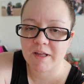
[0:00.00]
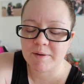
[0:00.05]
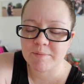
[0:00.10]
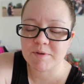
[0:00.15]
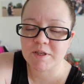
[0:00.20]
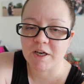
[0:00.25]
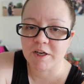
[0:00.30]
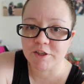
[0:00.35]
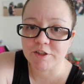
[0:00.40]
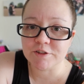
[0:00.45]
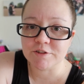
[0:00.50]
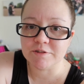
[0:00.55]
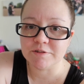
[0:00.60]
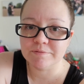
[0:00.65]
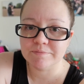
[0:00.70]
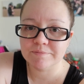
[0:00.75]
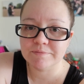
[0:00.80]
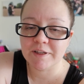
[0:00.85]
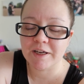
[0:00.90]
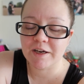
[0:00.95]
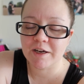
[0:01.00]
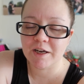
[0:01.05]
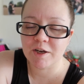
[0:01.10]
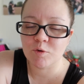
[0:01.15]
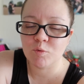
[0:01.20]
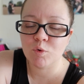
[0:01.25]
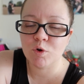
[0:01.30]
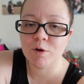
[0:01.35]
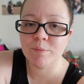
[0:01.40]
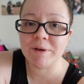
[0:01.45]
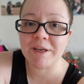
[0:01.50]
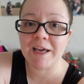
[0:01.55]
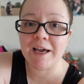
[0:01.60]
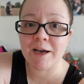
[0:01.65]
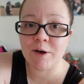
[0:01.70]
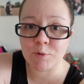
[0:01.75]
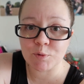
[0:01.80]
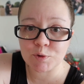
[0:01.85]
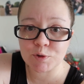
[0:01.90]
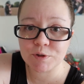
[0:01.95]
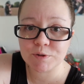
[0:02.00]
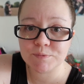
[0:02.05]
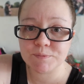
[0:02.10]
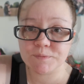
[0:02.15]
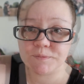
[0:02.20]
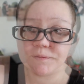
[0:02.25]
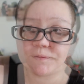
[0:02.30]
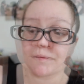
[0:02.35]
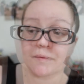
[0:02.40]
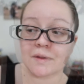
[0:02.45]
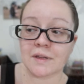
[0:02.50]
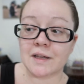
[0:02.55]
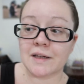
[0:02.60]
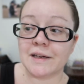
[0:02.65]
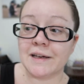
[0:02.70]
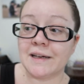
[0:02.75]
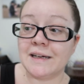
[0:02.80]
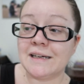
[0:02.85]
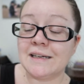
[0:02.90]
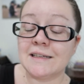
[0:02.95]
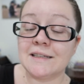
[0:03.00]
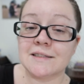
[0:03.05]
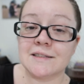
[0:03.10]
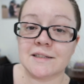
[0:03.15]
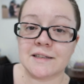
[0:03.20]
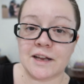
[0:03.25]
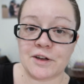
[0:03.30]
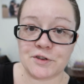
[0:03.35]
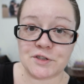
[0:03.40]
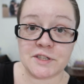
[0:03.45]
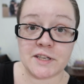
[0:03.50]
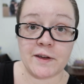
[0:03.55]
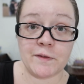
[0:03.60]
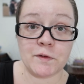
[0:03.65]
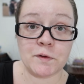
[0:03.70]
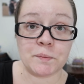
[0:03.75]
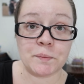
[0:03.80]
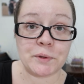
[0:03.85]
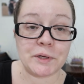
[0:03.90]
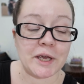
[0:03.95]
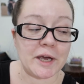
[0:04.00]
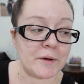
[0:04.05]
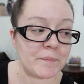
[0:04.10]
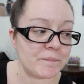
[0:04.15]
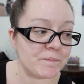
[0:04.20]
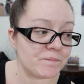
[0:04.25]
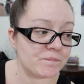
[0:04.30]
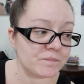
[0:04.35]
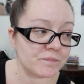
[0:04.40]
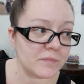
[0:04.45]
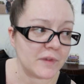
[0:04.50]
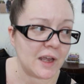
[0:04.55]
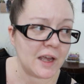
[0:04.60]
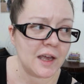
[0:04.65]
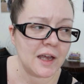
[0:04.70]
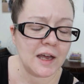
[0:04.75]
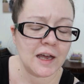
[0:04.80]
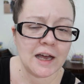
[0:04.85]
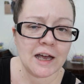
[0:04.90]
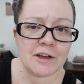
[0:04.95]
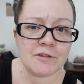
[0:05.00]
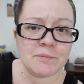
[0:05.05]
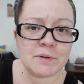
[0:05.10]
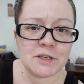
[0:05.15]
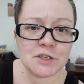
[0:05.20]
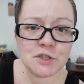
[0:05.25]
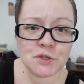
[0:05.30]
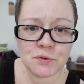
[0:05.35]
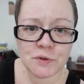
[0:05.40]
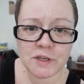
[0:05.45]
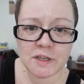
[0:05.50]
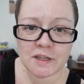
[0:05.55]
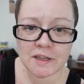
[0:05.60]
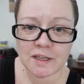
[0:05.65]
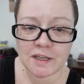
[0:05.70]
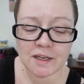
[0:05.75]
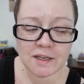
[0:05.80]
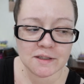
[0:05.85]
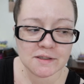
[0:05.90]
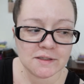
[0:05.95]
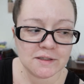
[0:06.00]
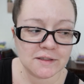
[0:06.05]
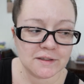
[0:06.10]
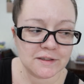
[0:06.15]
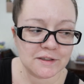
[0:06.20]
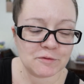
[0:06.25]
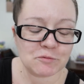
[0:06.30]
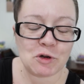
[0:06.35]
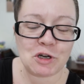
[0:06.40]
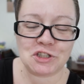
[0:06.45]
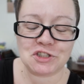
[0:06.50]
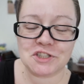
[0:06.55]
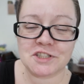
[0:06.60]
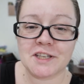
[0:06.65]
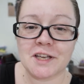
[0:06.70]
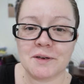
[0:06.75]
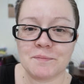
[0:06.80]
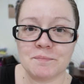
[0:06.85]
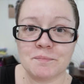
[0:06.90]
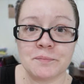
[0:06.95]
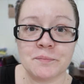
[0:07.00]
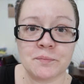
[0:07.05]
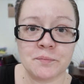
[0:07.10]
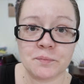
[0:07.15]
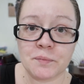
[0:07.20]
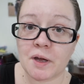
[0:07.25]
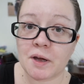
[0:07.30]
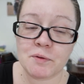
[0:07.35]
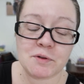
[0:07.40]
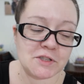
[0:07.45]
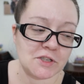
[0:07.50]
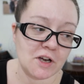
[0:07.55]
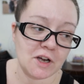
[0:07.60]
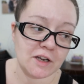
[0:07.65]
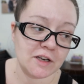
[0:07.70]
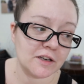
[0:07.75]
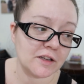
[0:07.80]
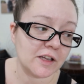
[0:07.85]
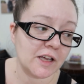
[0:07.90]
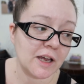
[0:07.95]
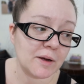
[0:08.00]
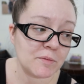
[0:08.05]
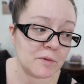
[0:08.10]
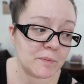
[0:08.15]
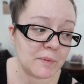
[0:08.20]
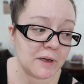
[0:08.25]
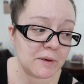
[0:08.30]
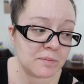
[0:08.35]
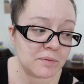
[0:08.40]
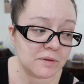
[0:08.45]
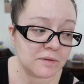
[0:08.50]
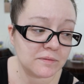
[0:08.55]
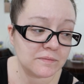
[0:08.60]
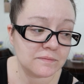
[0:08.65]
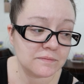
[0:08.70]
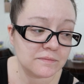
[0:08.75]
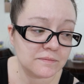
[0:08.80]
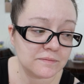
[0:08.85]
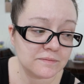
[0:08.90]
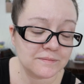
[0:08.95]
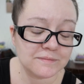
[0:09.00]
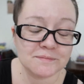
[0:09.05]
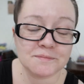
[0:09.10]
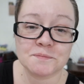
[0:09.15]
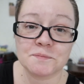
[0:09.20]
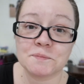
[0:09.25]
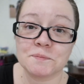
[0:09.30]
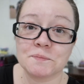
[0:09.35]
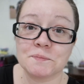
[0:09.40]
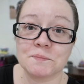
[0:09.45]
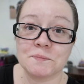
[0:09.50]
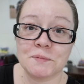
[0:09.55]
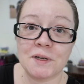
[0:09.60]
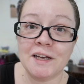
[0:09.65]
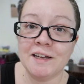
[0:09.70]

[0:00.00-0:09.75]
I'm tired. That hike wore me out. It's now 7 p.m. Mm-hmm. I've been doing things. Will just said, mm -hmm. I was talking to the camera, babe. Mm.